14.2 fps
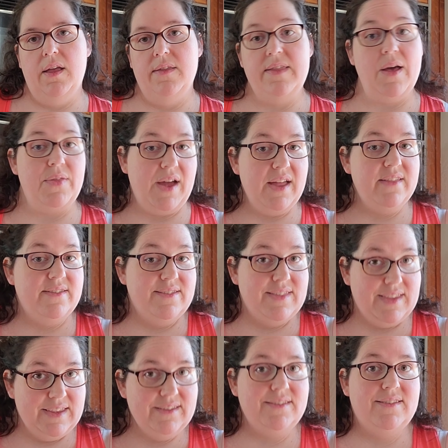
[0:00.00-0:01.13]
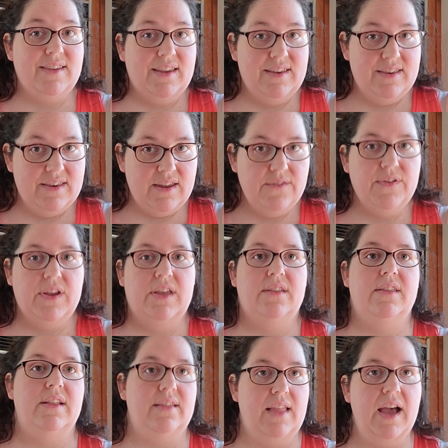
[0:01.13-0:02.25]
Now that is
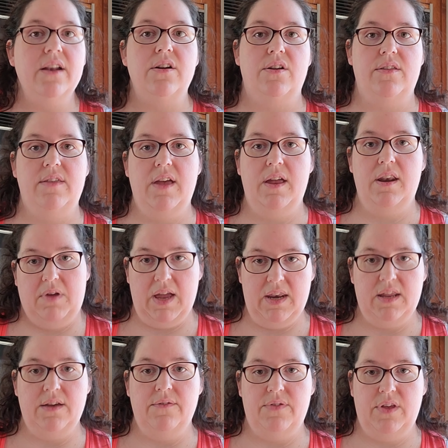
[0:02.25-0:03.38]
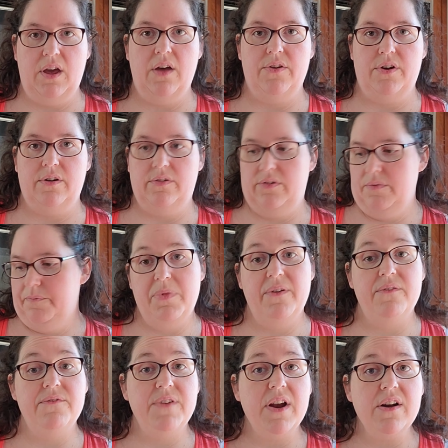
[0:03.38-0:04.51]
significantly lighter than any of the others. The
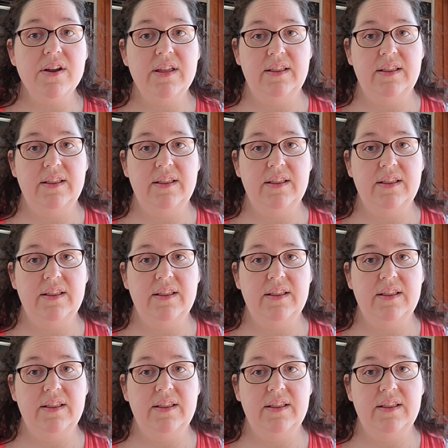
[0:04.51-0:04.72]
very